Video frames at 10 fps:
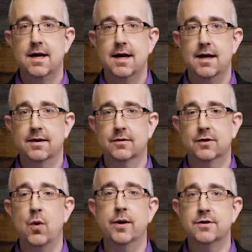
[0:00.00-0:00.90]
And
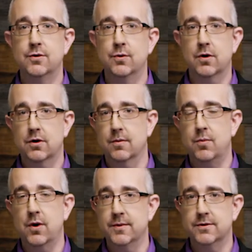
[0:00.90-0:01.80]
going to her
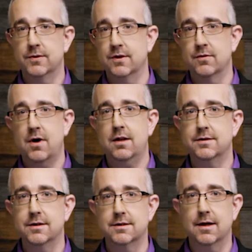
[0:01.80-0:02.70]
appointments with the
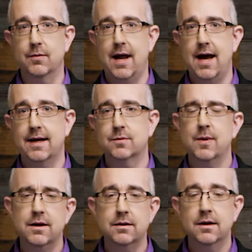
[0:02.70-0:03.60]
neurologist, I would ask,
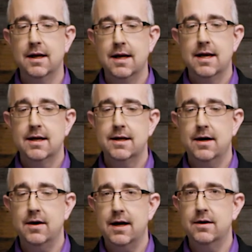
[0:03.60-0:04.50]
well,
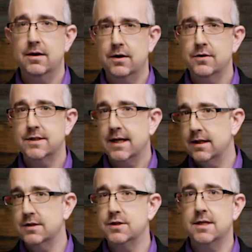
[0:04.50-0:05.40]
yeah, I understand
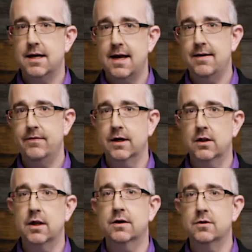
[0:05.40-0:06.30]
that she's not having
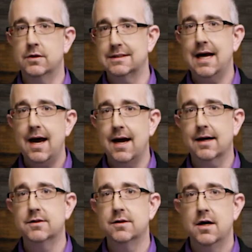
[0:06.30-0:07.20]
clinical
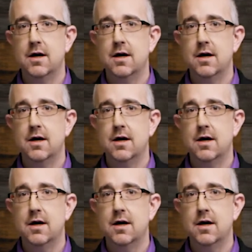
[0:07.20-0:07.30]
attacks,